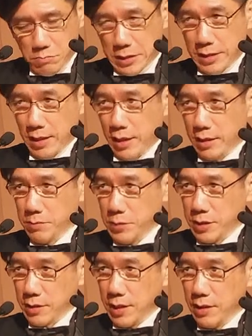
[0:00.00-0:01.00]
Mr. Lan,
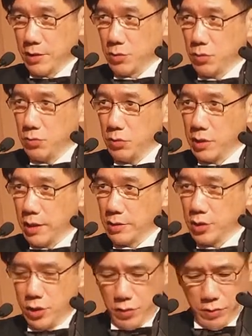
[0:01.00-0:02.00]
Mr. Tan has two
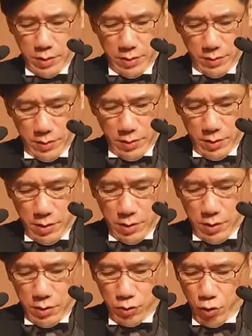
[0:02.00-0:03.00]
young children,
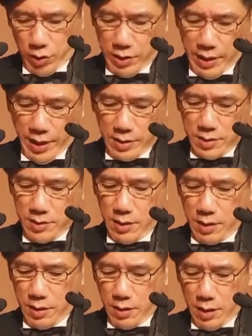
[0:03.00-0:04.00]
daughter aged
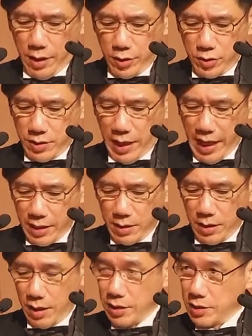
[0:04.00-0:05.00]

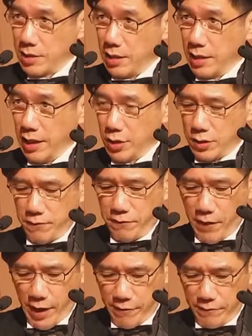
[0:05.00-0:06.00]
eight and a son aged
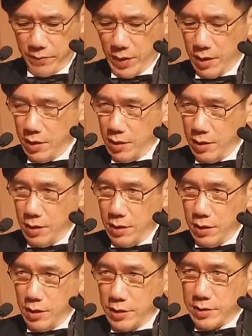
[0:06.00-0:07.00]
five.
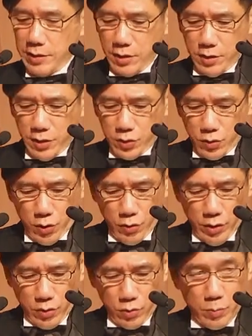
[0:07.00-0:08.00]
He cited this
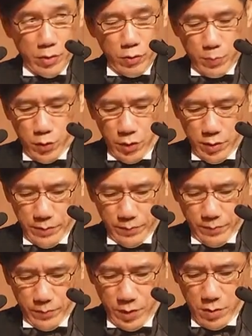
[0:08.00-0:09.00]
story to my reporter.
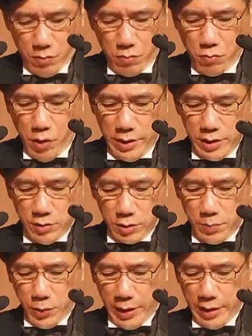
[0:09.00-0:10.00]
Once he
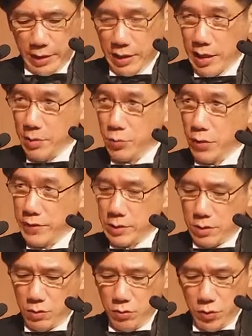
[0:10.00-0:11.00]
was playing a game with
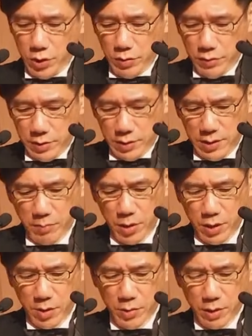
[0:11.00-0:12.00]
his two children,
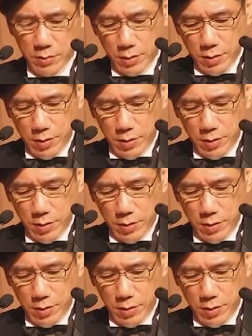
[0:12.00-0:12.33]
something about